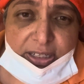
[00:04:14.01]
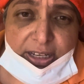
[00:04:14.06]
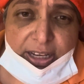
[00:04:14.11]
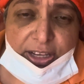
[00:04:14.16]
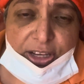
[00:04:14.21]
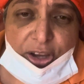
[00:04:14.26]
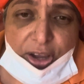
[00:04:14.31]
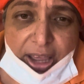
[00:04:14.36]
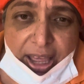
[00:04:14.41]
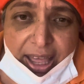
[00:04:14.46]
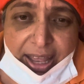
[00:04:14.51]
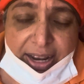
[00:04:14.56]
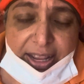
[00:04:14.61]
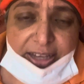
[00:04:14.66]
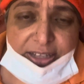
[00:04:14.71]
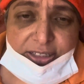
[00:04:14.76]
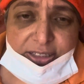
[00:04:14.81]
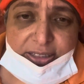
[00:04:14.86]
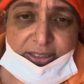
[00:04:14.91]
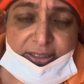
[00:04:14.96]
in your
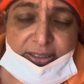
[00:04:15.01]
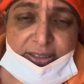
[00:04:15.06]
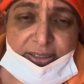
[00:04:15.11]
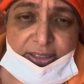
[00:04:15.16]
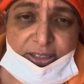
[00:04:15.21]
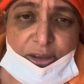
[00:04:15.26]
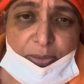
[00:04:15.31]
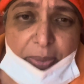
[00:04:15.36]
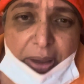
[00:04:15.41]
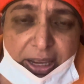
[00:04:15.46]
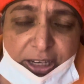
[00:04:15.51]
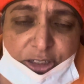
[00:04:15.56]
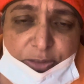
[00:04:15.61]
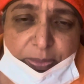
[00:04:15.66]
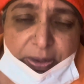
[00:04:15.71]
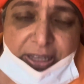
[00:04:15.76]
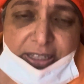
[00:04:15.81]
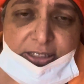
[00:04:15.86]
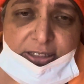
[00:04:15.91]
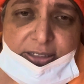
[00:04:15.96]
attics, your
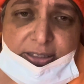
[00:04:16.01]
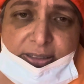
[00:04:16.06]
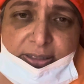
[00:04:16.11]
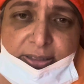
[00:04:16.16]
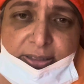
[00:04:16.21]
basements,